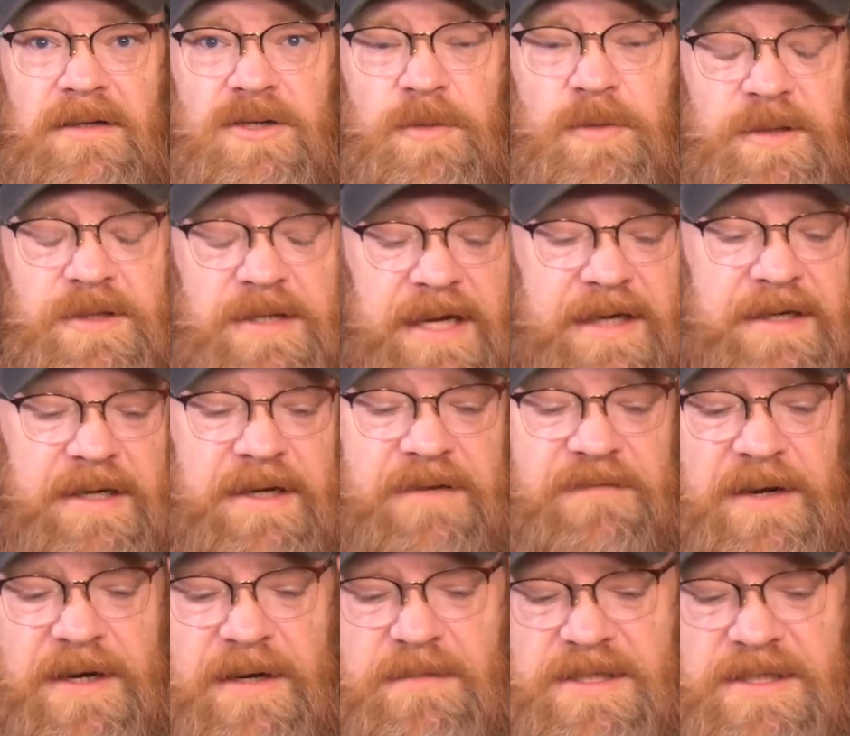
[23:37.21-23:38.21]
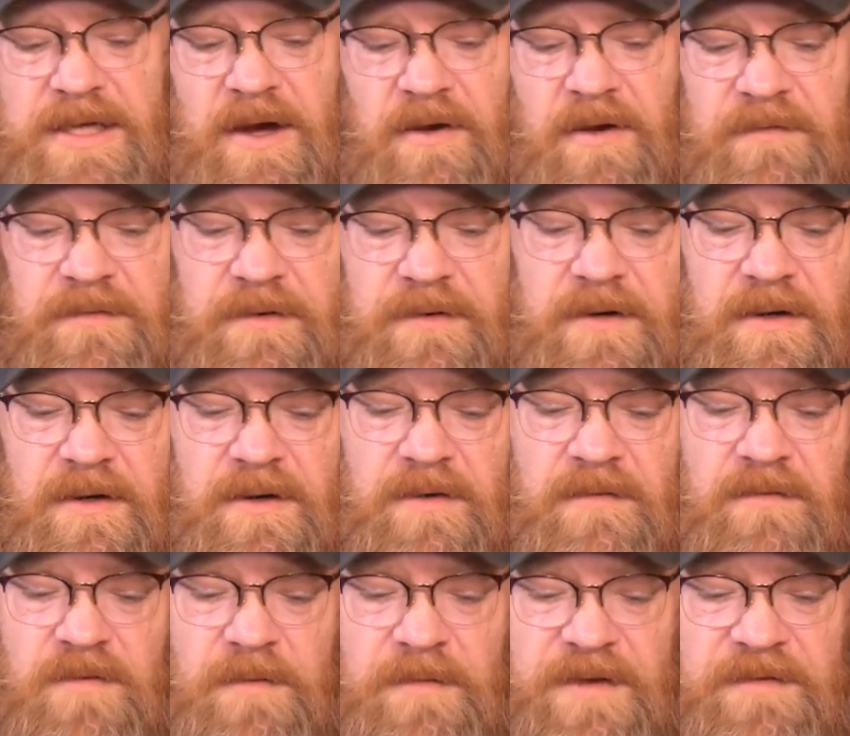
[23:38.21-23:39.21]
to protect and defend himself
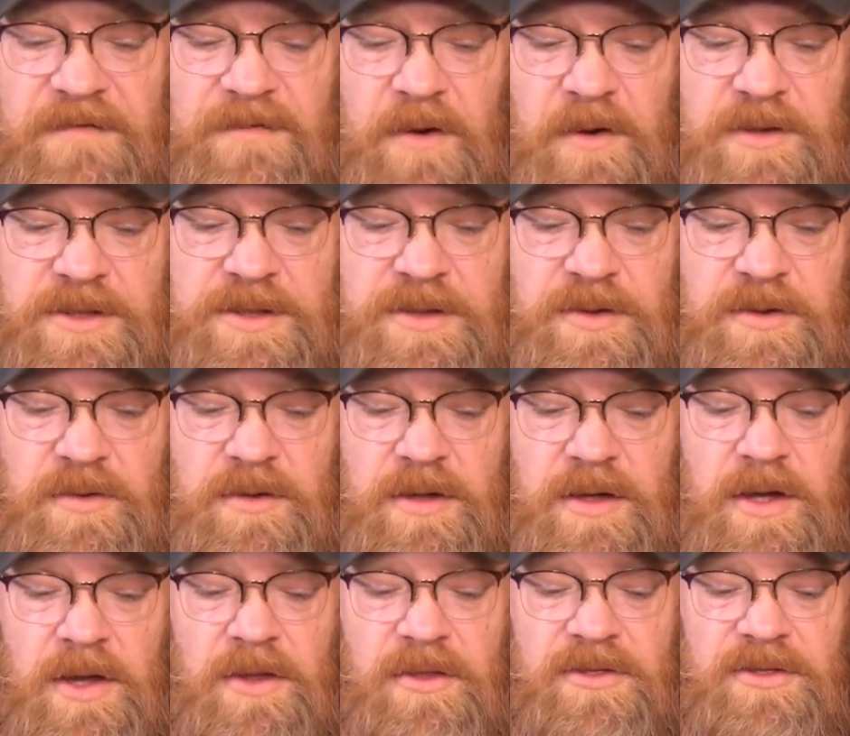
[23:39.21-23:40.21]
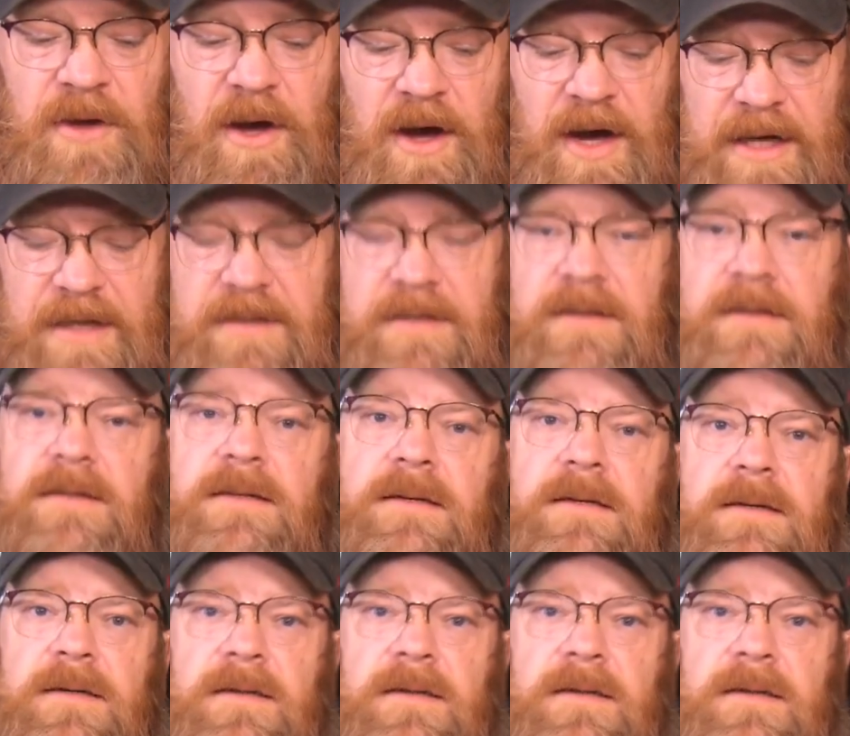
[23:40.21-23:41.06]
from the folks who thought